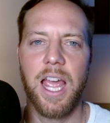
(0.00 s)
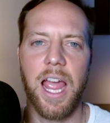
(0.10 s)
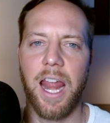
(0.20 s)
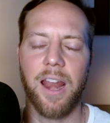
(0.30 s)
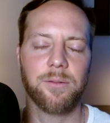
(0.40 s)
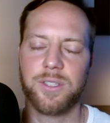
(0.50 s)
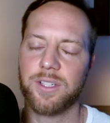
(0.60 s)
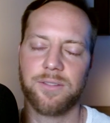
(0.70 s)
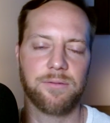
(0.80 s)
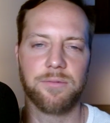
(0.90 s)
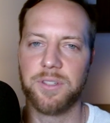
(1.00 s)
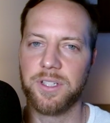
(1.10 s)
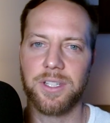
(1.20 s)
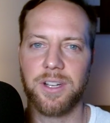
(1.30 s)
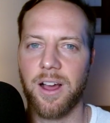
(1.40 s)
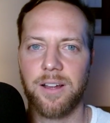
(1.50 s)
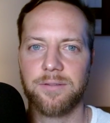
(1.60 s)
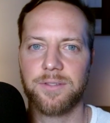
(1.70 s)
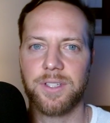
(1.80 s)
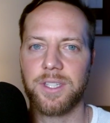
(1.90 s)
And I was just really
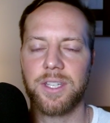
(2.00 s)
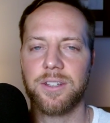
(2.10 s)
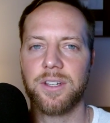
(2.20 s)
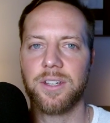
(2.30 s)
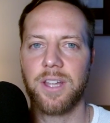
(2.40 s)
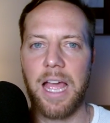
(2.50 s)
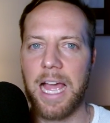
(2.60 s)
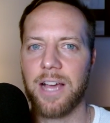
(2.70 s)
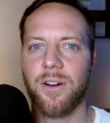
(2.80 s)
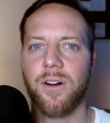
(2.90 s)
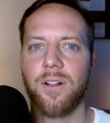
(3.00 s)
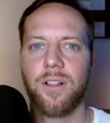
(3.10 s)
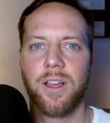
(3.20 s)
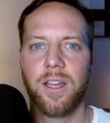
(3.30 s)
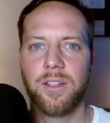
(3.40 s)
not feeling good at all.